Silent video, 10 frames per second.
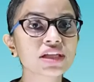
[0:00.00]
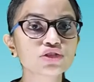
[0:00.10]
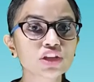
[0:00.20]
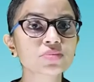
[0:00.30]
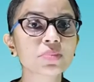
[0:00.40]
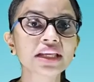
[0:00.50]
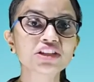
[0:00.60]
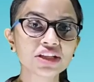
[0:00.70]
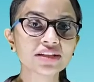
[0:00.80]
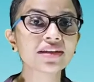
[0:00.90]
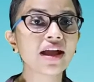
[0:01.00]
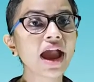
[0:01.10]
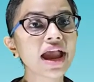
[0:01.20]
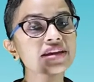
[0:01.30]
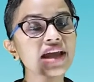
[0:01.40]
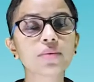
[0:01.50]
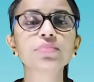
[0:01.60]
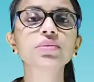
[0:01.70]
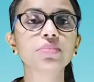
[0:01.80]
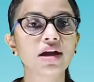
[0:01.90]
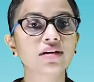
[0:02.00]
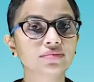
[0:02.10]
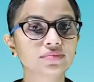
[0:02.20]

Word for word: such as bacteria and amoeba.